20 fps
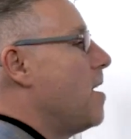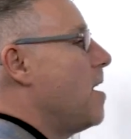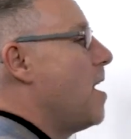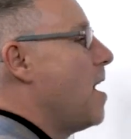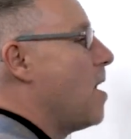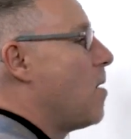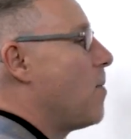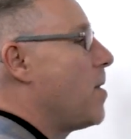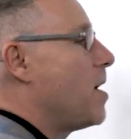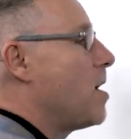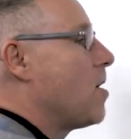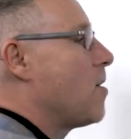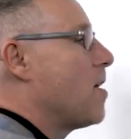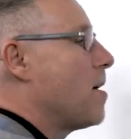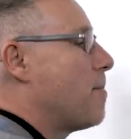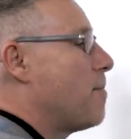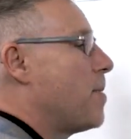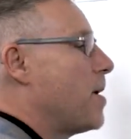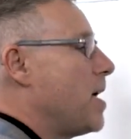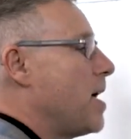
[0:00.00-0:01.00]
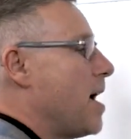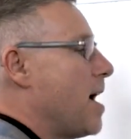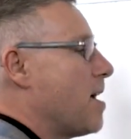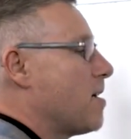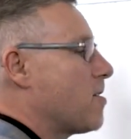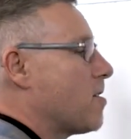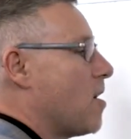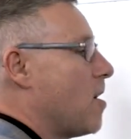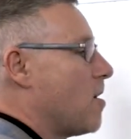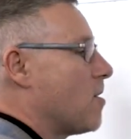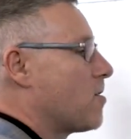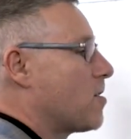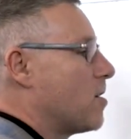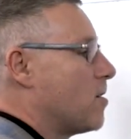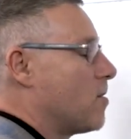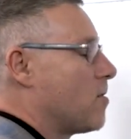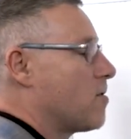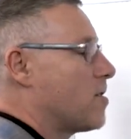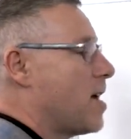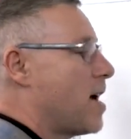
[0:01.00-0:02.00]
And we know that PS also
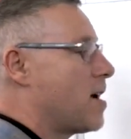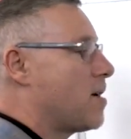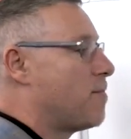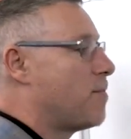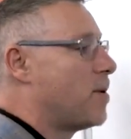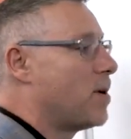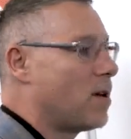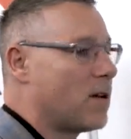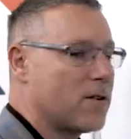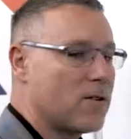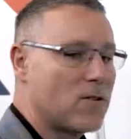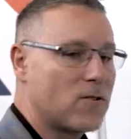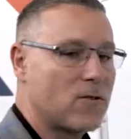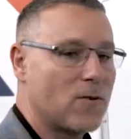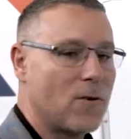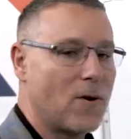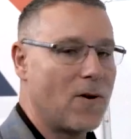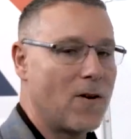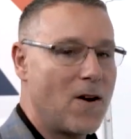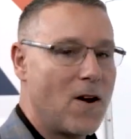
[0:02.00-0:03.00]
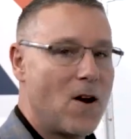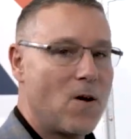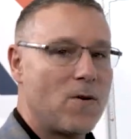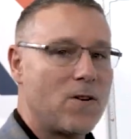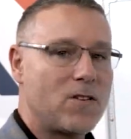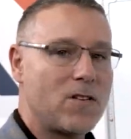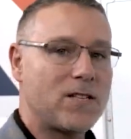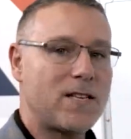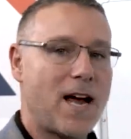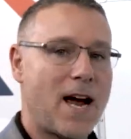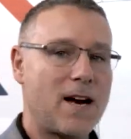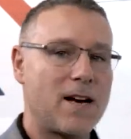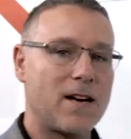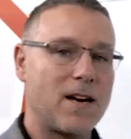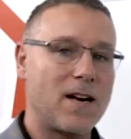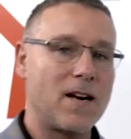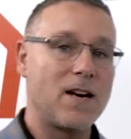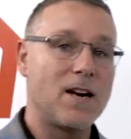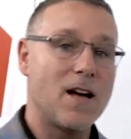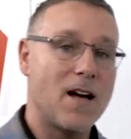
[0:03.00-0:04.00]
knows how to pull and store. We just added
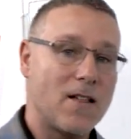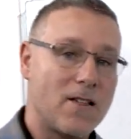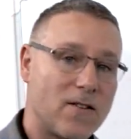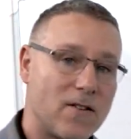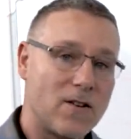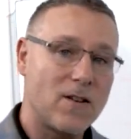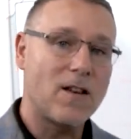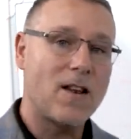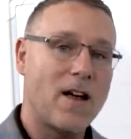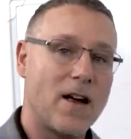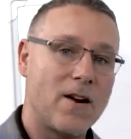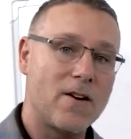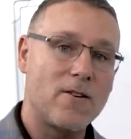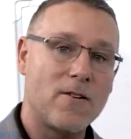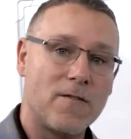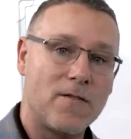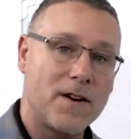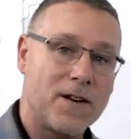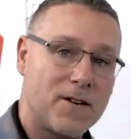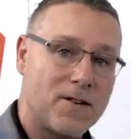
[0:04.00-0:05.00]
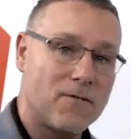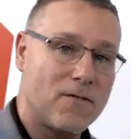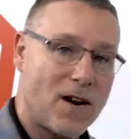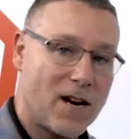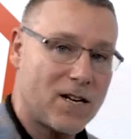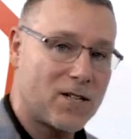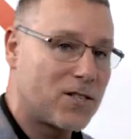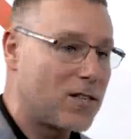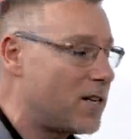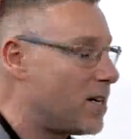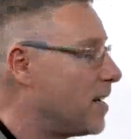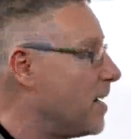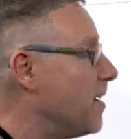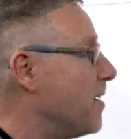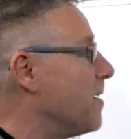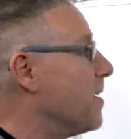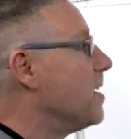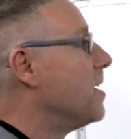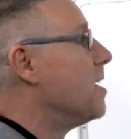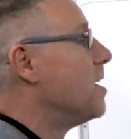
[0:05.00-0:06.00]
another layer of indirection here.
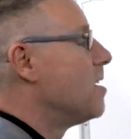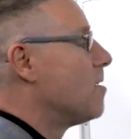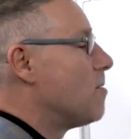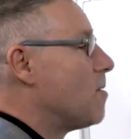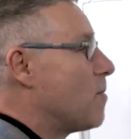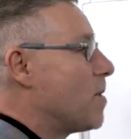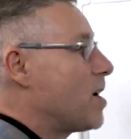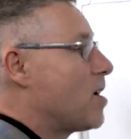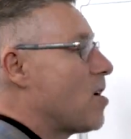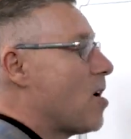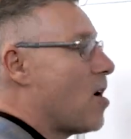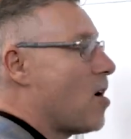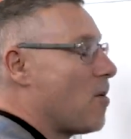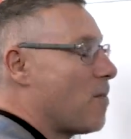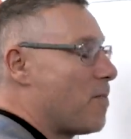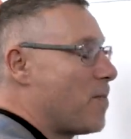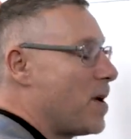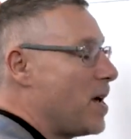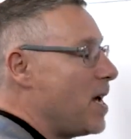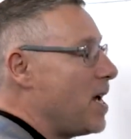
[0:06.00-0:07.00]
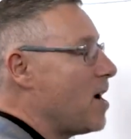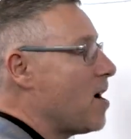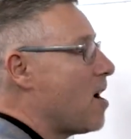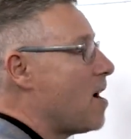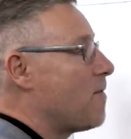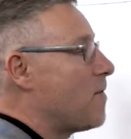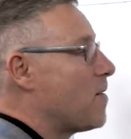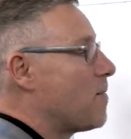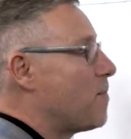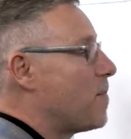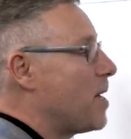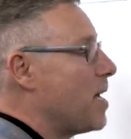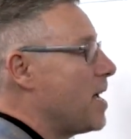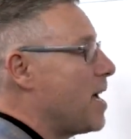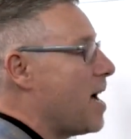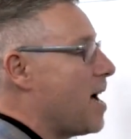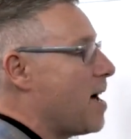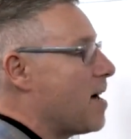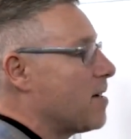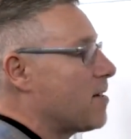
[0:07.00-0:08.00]
When we call P off of
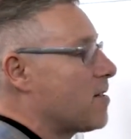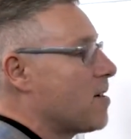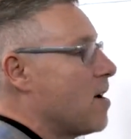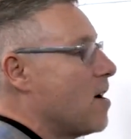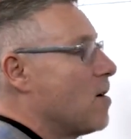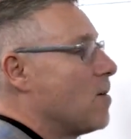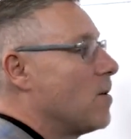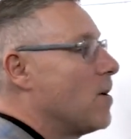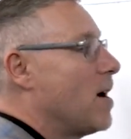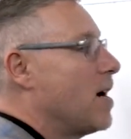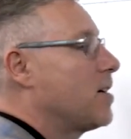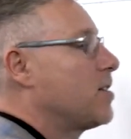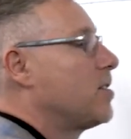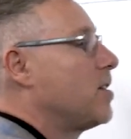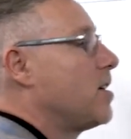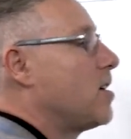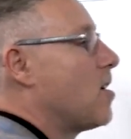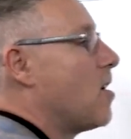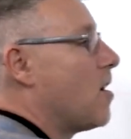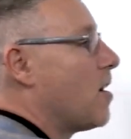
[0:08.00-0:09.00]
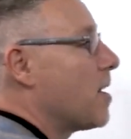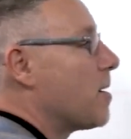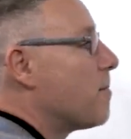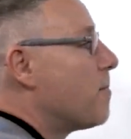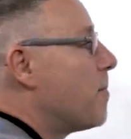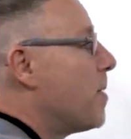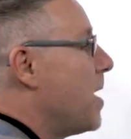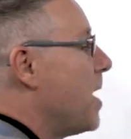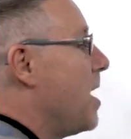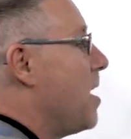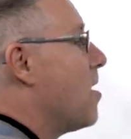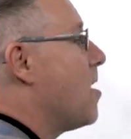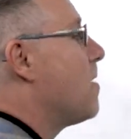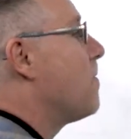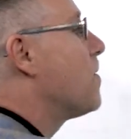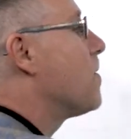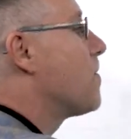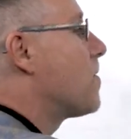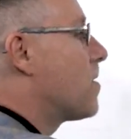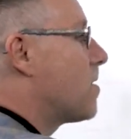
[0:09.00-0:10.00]
PS, we're actually calling P off
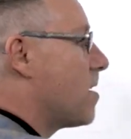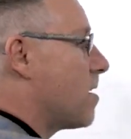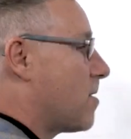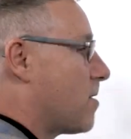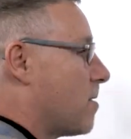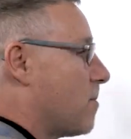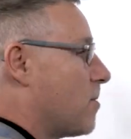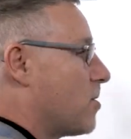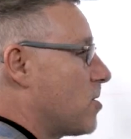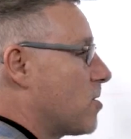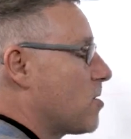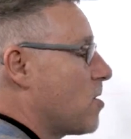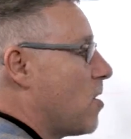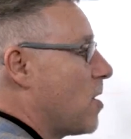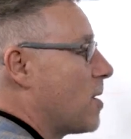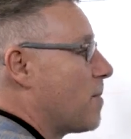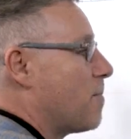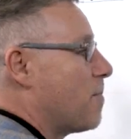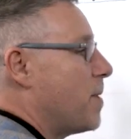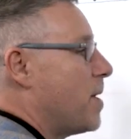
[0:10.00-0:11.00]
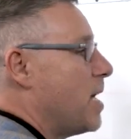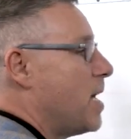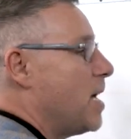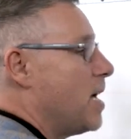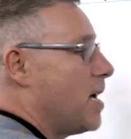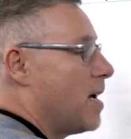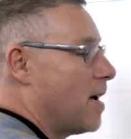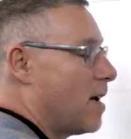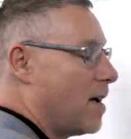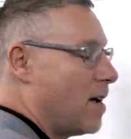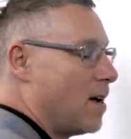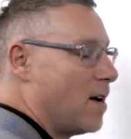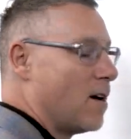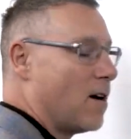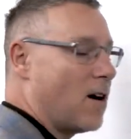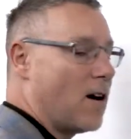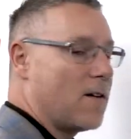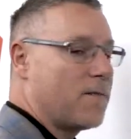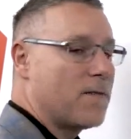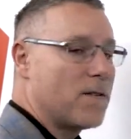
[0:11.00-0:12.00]
of system, which is calling P
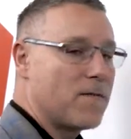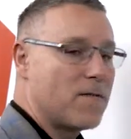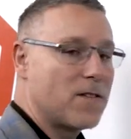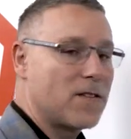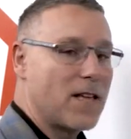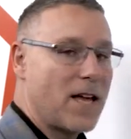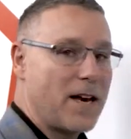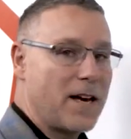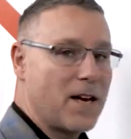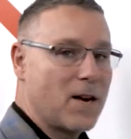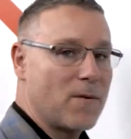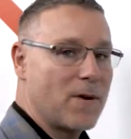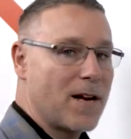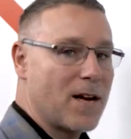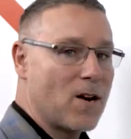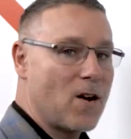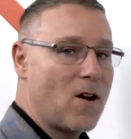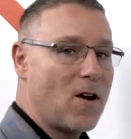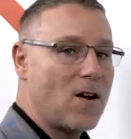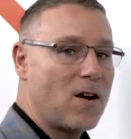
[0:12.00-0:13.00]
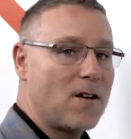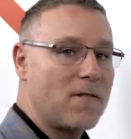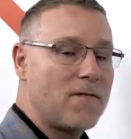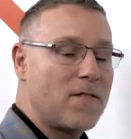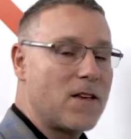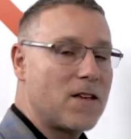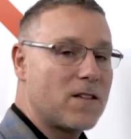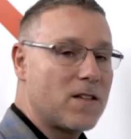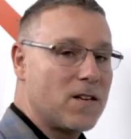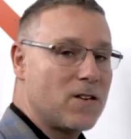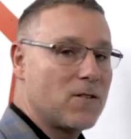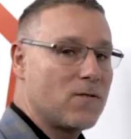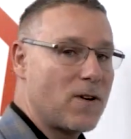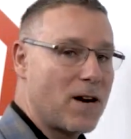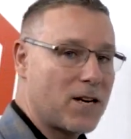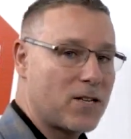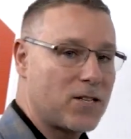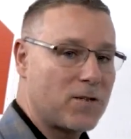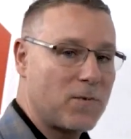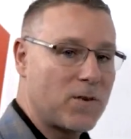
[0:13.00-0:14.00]
off of Xenia. We got all of this
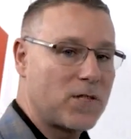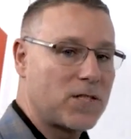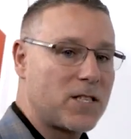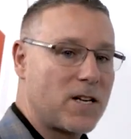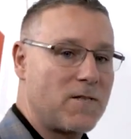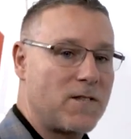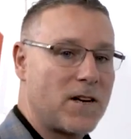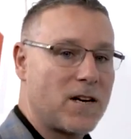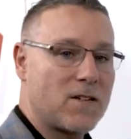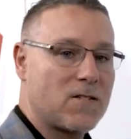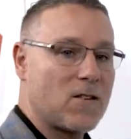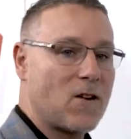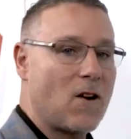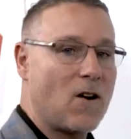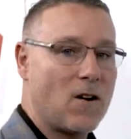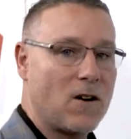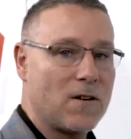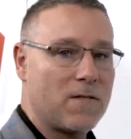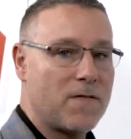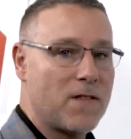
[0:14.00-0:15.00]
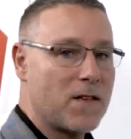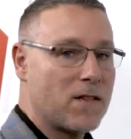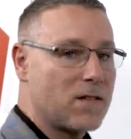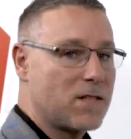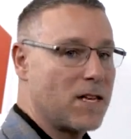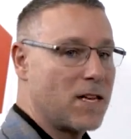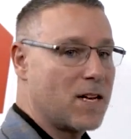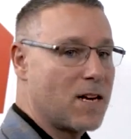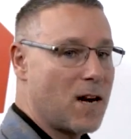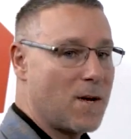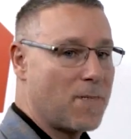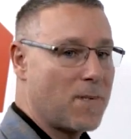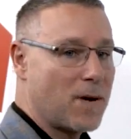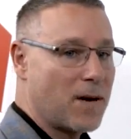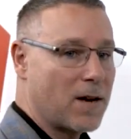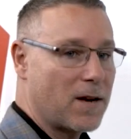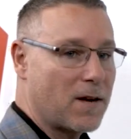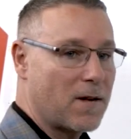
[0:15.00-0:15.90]
indirection, which is giving us all of this decoupling.